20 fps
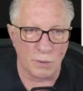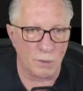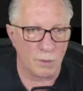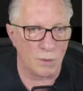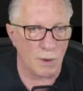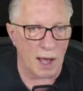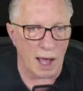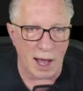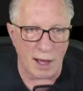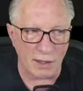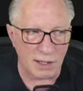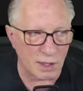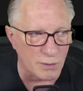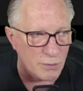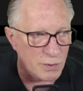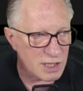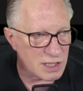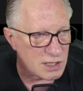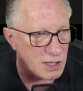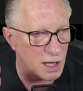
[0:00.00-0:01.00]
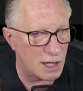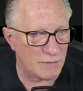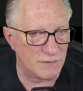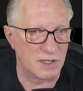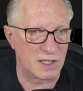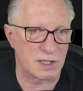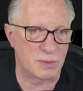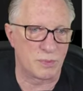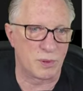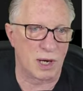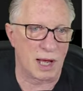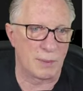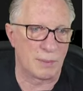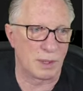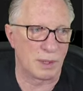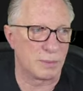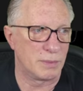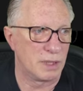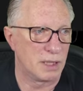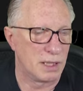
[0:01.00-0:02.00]
how can we solve this
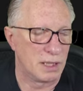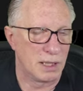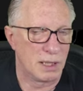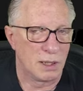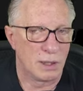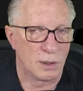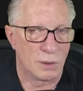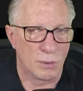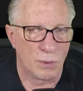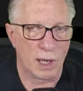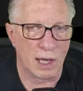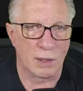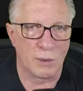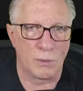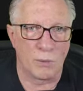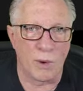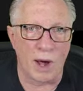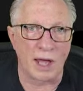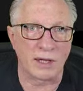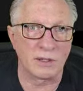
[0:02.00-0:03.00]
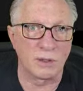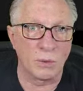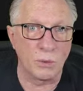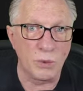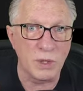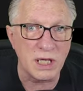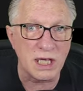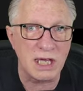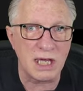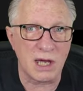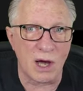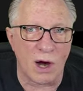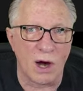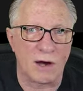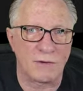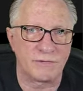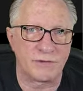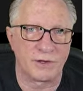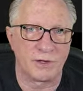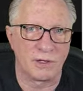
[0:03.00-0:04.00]
problem? Well, why don't we
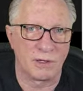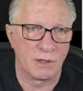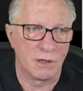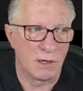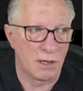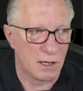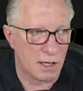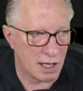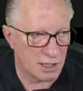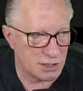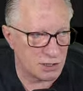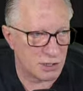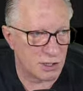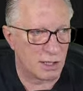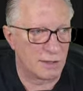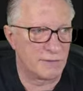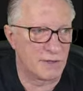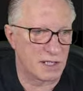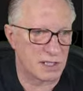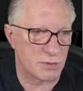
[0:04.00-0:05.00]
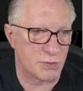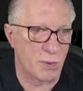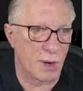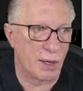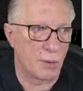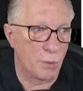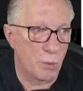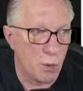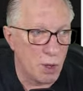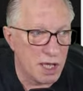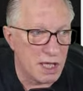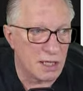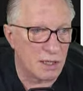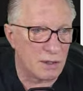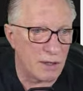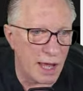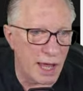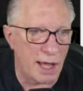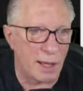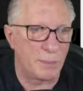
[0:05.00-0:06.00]
offer a service where we'll
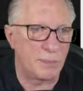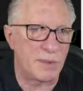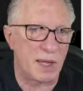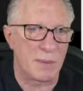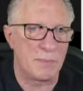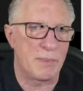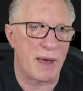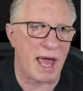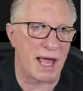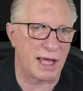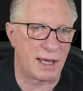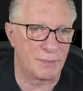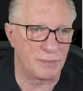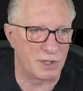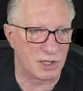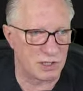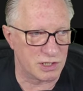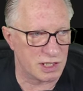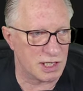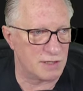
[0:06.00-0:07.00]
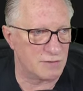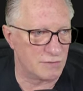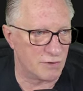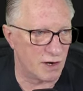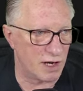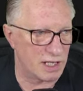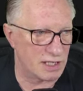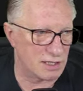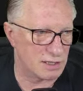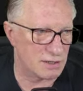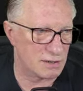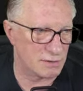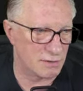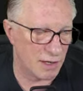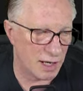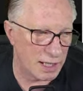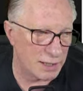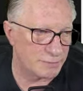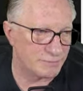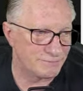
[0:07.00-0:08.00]
help them back up their seed phrase,
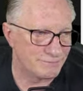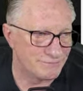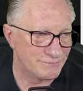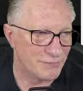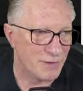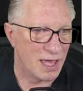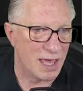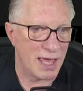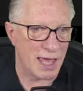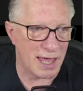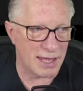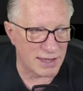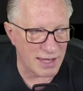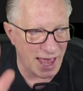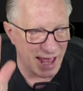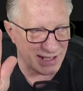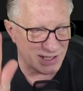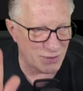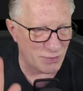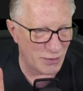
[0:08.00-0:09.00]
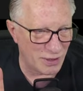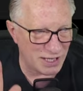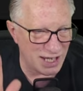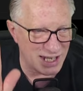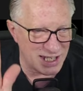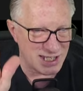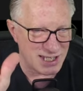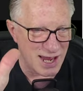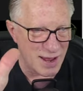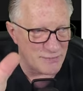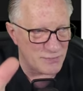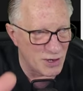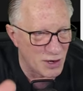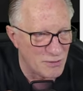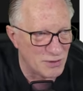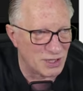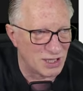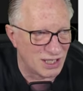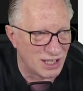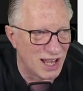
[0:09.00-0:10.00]
right? And that's where they stepped
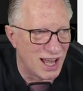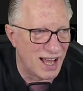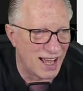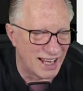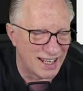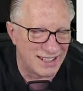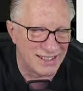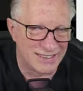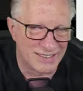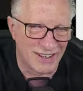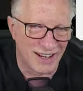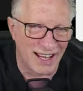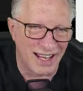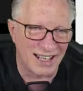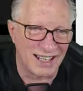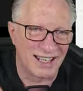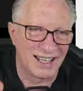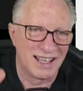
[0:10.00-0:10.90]
over the line, right?